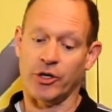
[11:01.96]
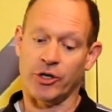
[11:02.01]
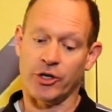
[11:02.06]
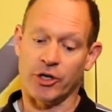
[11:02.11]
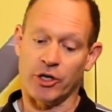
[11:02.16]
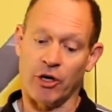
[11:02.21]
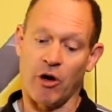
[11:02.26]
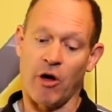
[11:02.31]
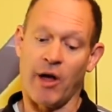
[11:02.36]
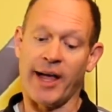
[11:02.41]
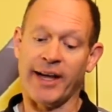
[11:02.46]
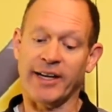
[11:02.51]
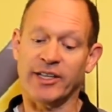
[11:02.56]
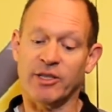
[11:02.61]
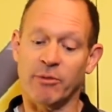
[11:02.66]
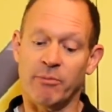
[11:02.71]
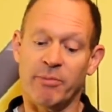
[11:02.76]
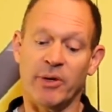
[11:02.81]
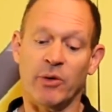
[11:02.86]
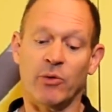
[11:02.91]
trying
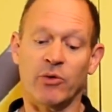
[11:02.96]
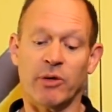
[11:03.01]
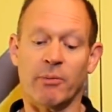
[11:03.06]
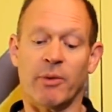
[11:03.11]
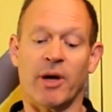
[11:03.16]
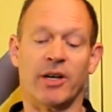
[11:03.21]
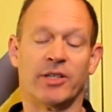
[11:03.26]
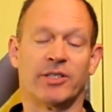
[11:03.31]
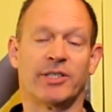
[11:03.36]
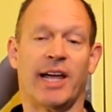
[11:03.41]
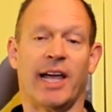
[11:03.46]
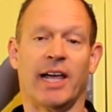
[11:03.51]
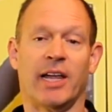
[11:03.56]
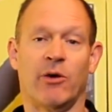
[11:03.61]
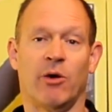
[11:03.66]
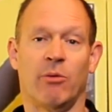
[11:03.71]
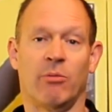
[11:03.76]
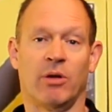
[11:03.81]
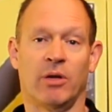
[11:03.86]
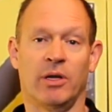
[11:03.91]
to build the most
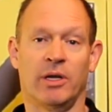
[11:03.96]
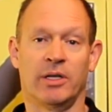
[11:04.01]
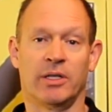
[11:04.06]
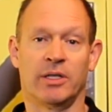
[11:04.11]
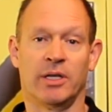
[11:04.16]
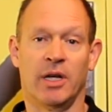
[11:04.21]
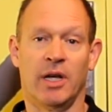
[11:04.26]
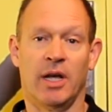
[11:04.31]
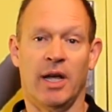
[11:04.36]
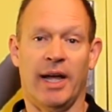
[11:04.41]
accurate bullet.